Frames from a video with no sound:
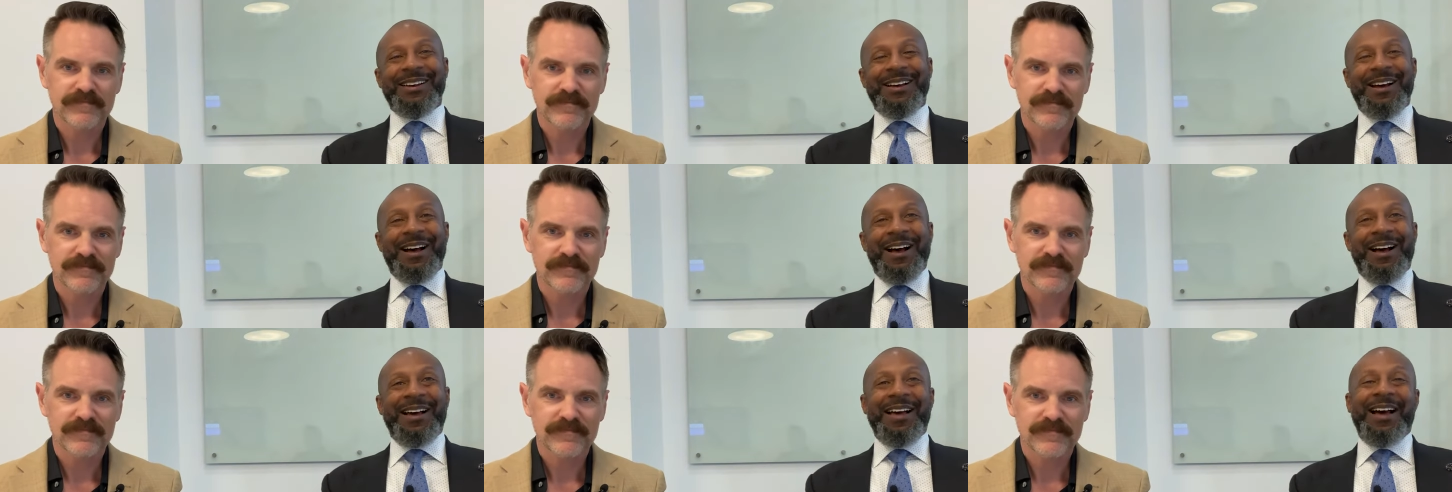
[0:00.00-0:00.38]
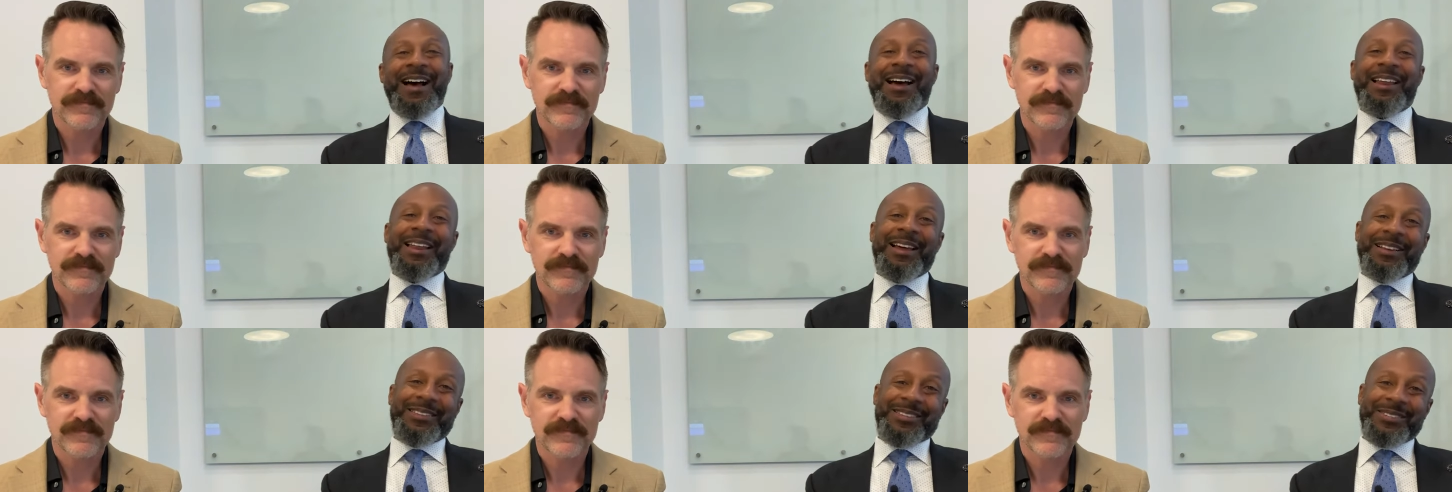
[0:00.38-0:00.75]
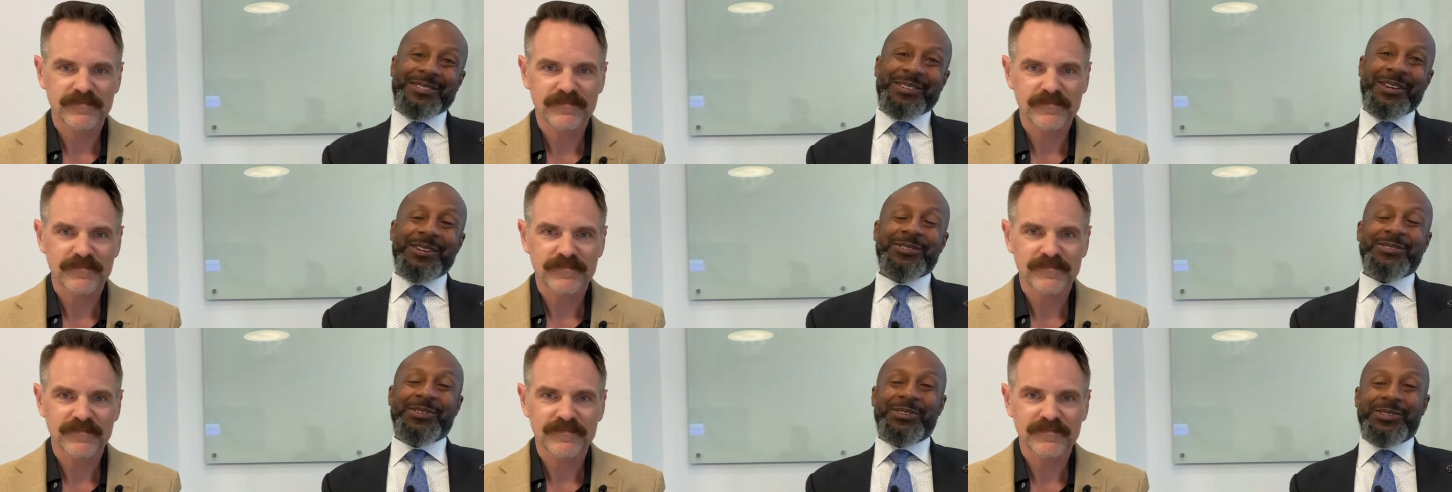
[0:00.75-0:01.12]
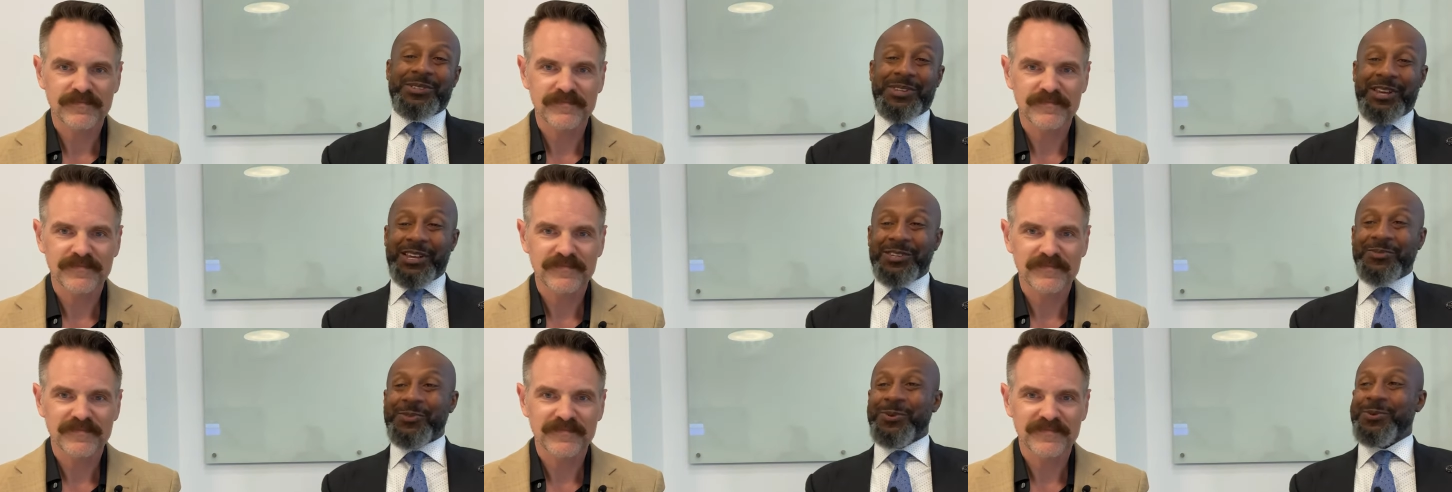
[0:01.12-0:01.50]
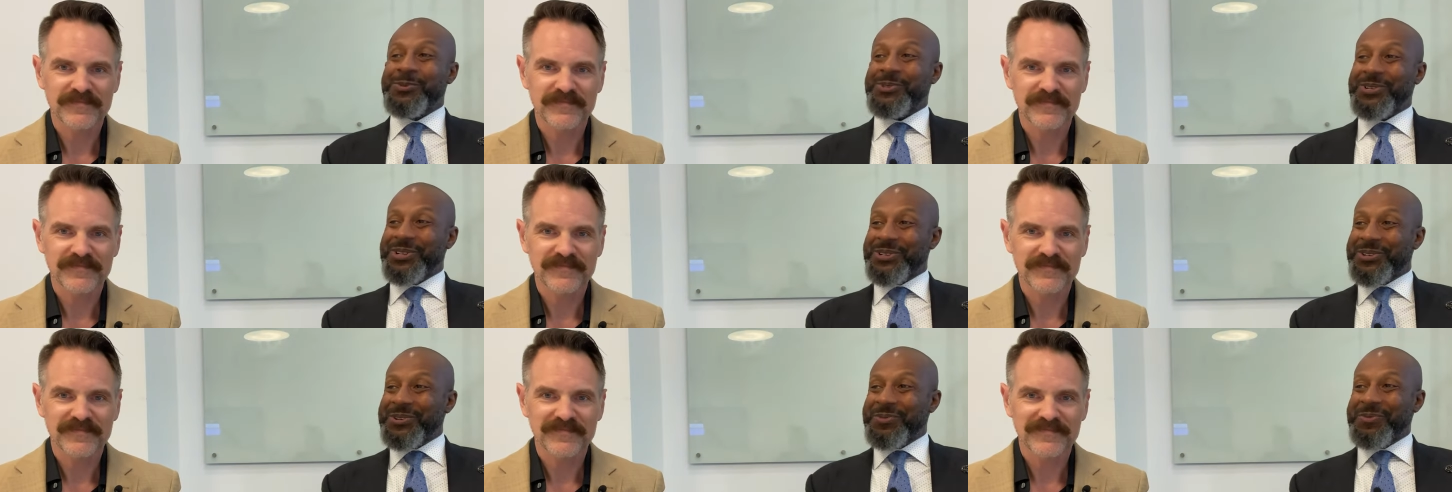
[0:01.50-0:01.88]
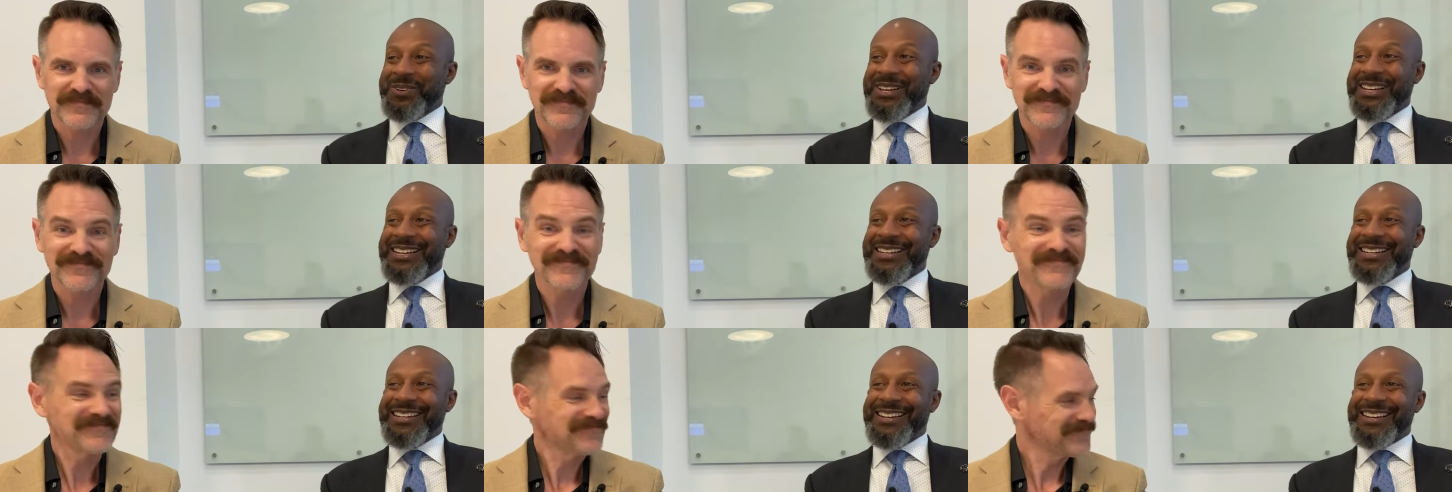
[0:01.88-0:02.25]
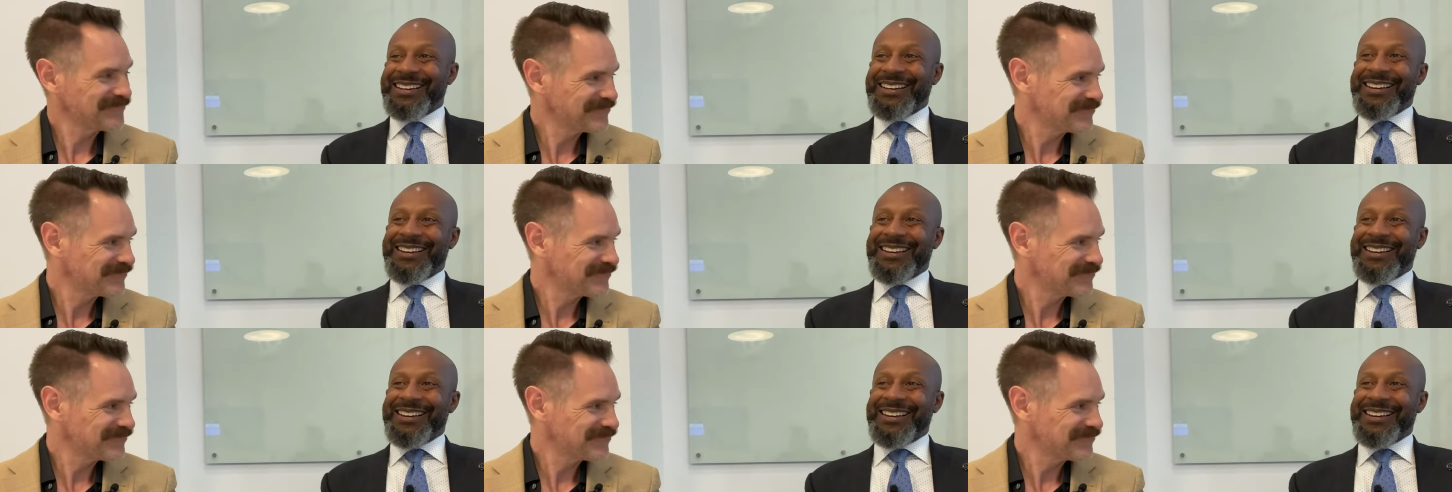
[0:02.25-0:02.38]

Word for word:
Speaker 1: I, I like to say successful gentlemen.